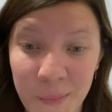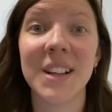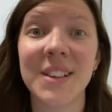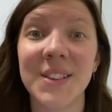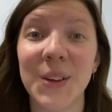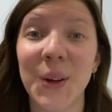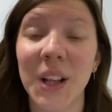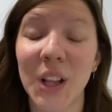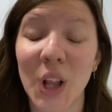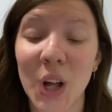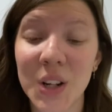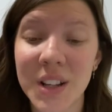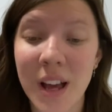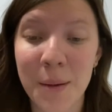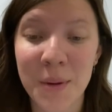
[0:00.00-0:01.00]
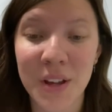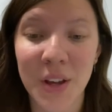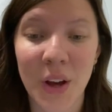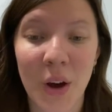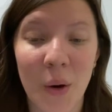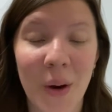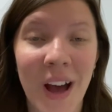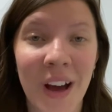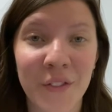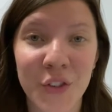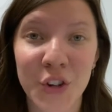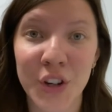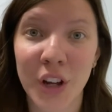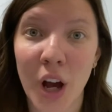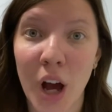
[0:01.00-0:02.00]
So a long time ago,
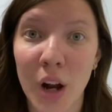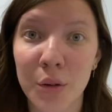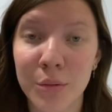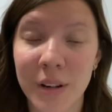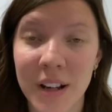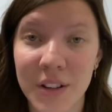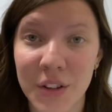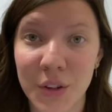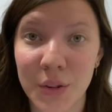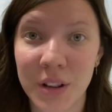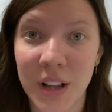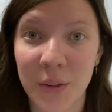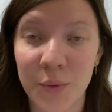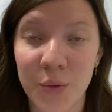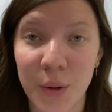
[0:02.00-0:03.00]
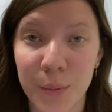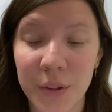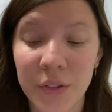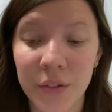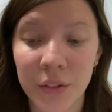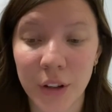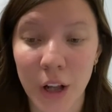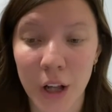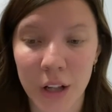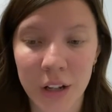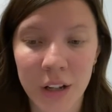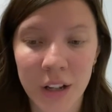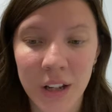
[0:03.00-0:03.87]
after God rescued them from the flood,